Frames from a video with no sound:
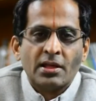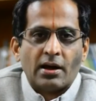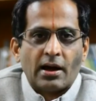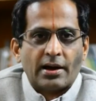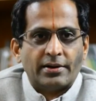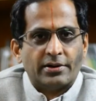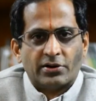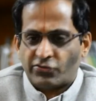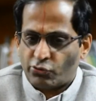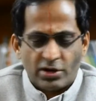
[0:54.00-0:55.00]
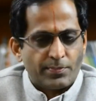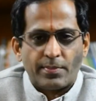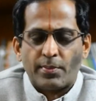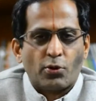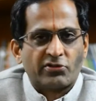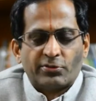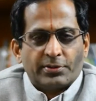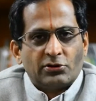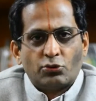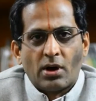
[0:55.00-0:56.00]
and so it may be
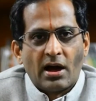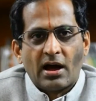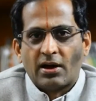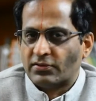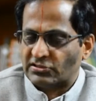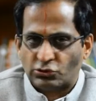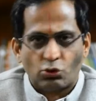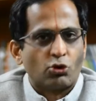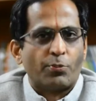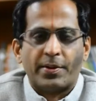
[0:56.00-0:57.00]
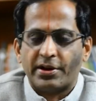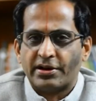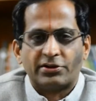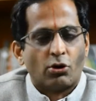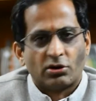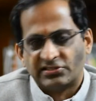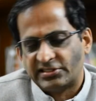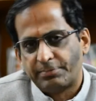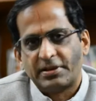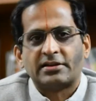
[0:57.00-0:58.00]
possible to have a soak pit or a
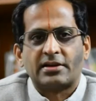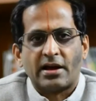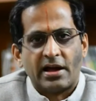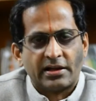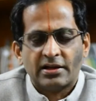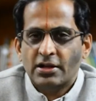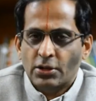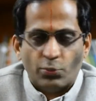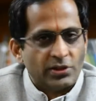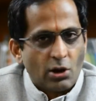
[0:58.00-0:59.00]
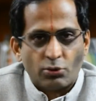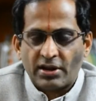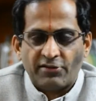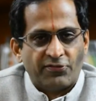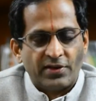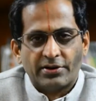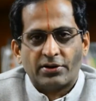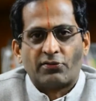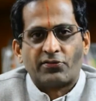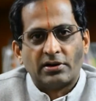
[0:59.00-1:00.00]
septic tank without any fear
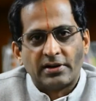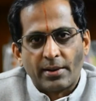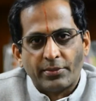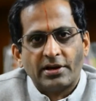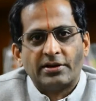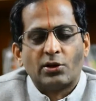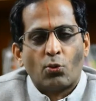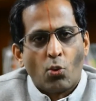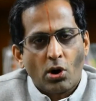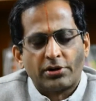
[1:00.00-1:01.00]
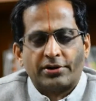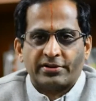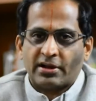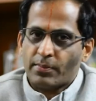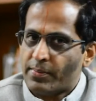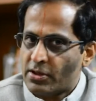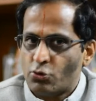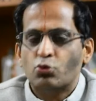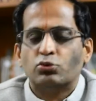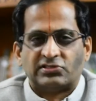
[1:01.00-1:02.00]
of contaminating water that
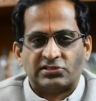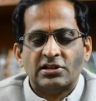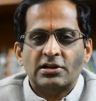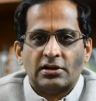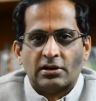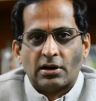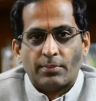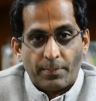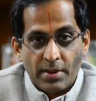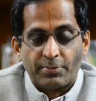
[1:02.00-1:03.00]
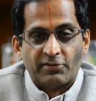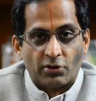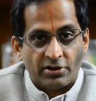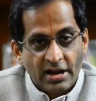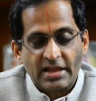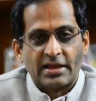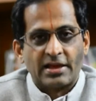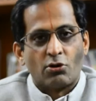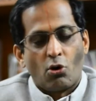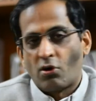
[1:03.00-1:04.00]
used by people for
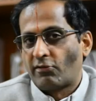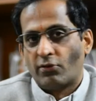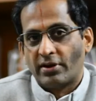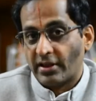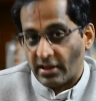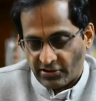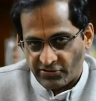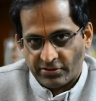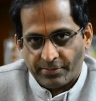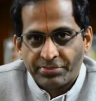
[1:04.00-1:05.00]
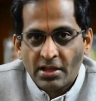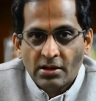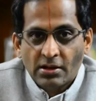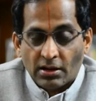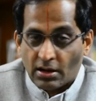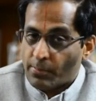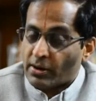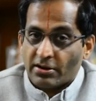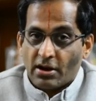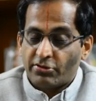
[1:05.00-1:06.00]
drinking or for irrigation.
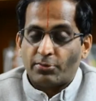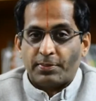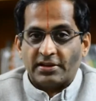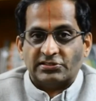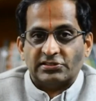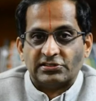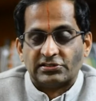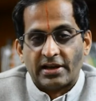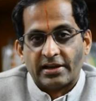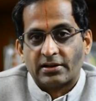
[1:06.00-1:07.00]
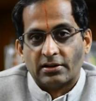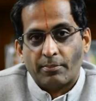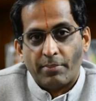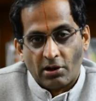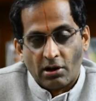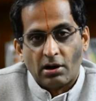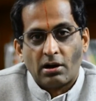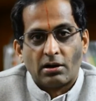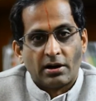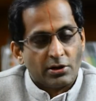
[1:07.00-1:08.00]
But in other places like
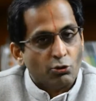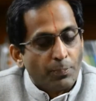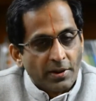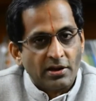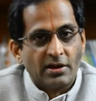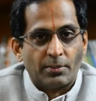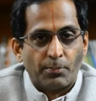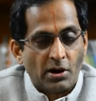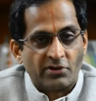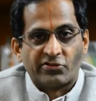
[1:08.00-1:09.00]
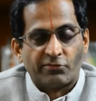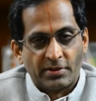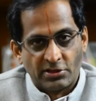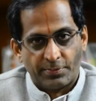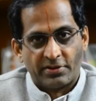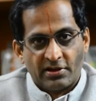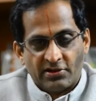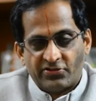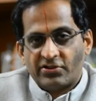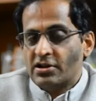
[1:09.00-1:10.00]
Bihar and UP and parts of Madhya
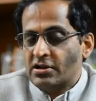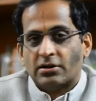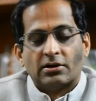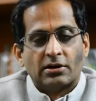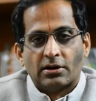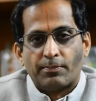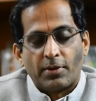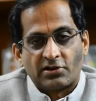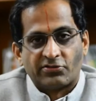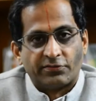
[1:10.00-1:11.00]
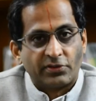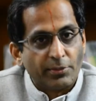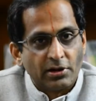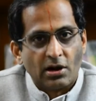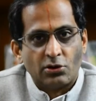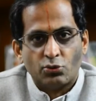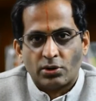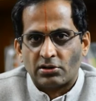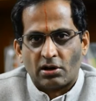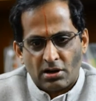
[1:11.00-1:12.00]
Pradesh, parts of Tamil Nadu
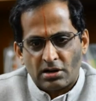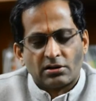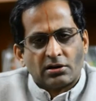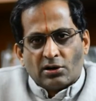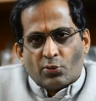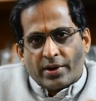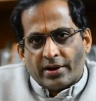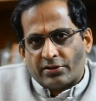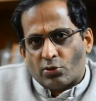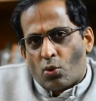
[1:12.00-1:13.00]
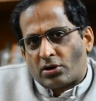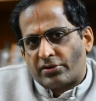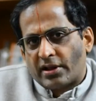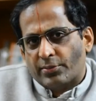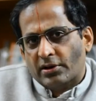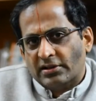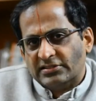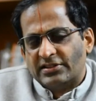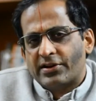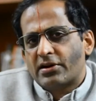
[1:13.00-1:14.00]
and Karnataka, where the water table
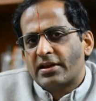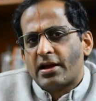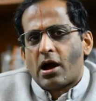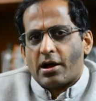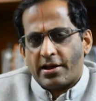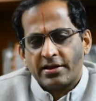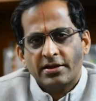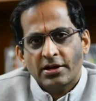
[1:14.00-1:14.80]
is really high,